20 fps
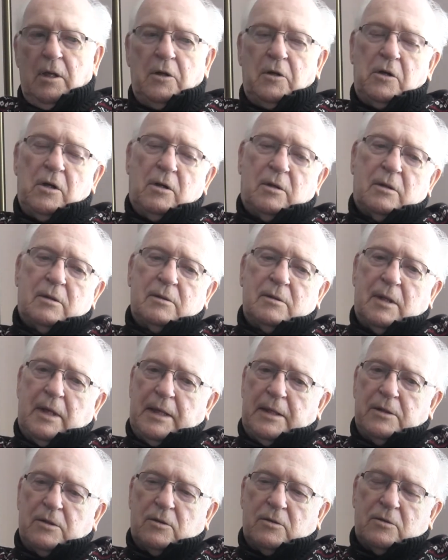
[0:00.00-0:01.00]
No,
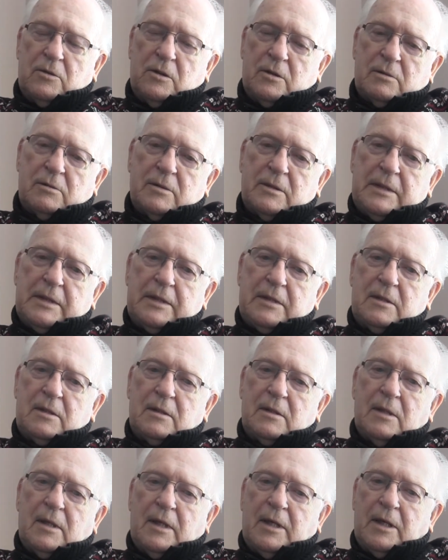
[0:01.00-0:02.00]
I don't know
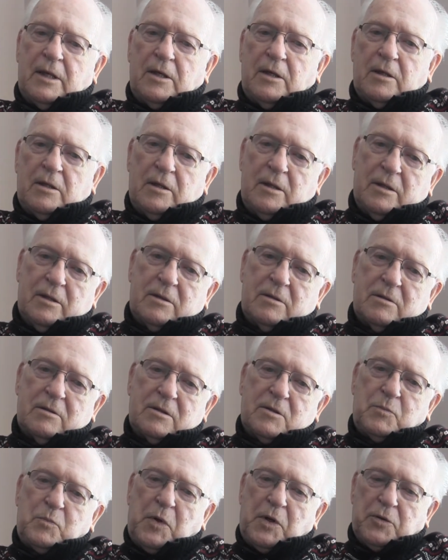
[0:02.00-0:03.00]
that I either
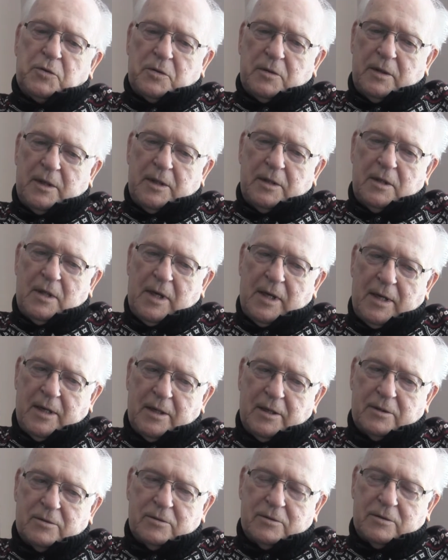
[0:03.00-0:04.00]
especially
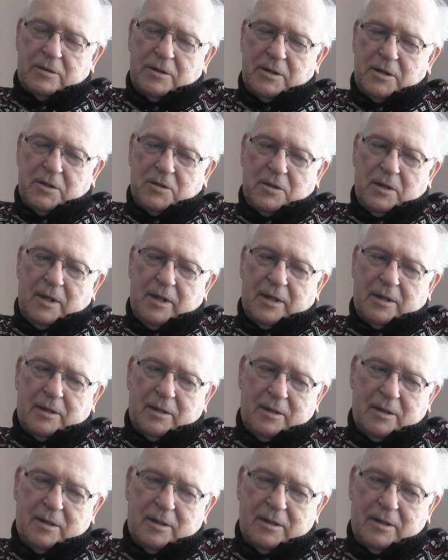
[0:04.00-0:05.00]
liked or
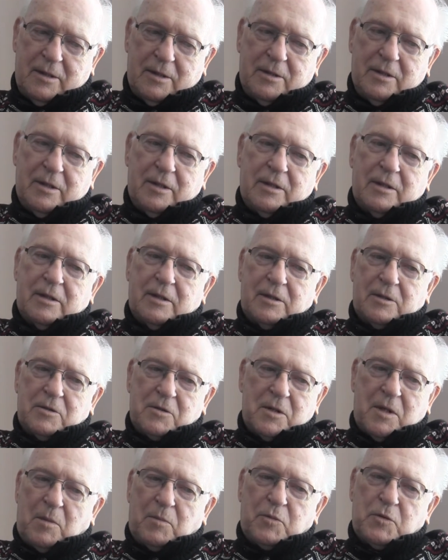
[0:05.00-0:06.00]
disliked anything
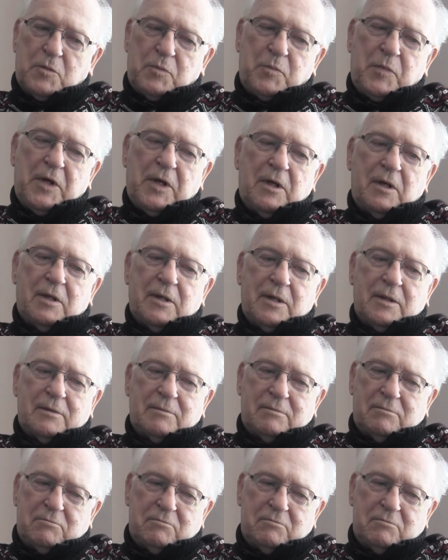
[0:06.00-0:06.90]
except spelling.